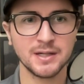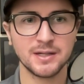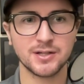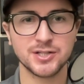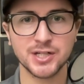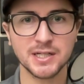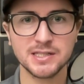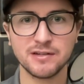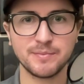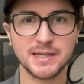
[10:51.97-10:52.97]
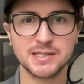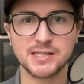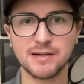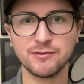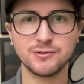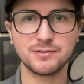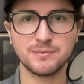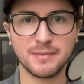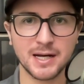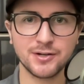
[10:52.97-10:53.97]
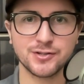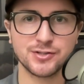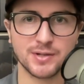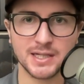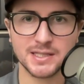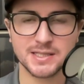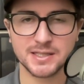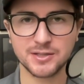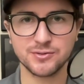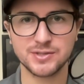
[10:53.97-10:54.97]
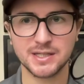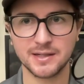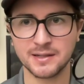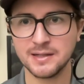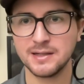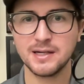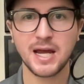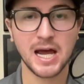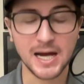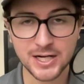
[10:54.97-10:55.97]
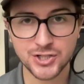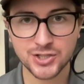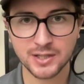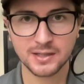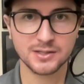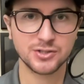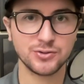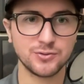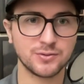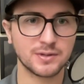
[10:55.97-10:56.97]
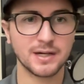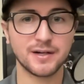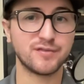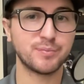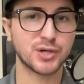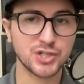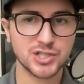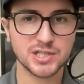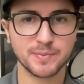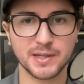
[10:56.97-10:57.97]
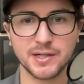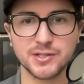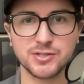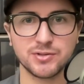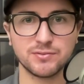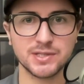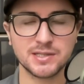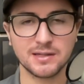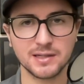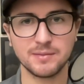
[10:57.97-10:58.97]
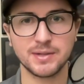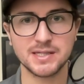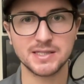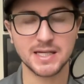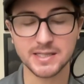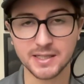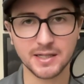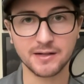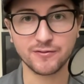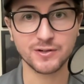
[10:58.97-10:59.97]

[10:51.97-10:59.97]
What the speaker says: The Giants have made several minor trades using cash to kind of purchase players who had recently been designated for